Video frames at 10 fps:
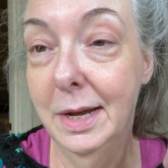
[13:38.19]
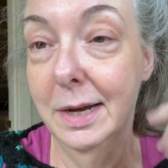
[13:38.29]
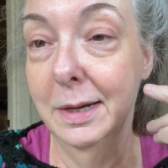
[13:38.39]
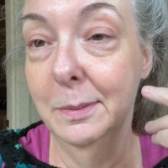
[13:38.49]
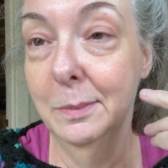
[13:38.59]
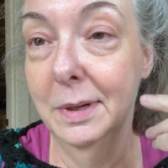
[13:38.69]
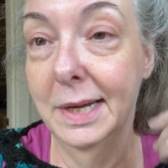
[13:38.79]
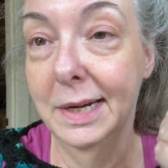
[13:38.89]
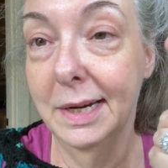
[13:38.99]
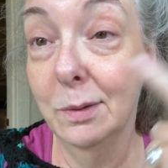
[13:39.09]
Um,
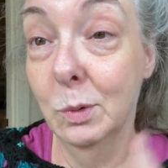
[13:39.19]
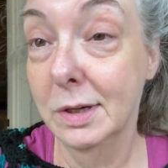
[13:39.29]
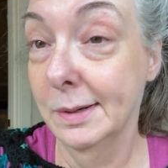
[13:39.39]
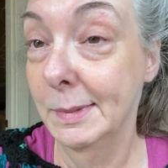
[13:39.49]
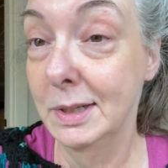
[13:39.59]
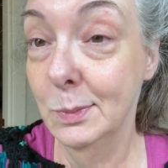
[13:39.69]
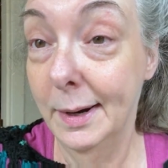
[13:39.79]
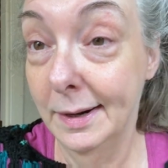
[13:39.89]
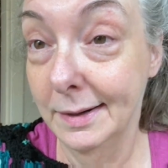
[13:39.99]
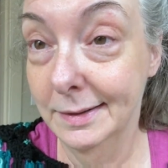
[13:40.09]
and I worked on my
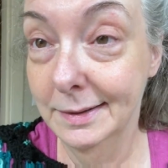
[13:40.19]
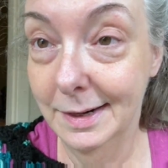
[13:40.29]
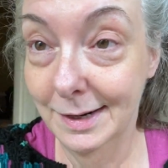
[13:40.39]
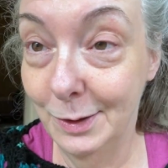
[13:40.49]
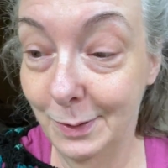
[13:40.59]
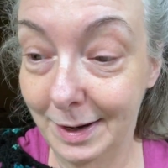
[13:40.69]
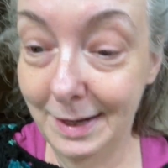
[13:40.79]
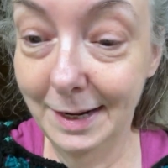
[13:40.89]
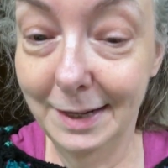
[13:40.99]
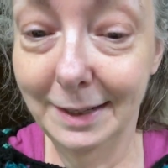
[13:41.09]
sweater. Are you
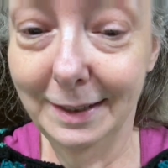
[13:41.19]
ready?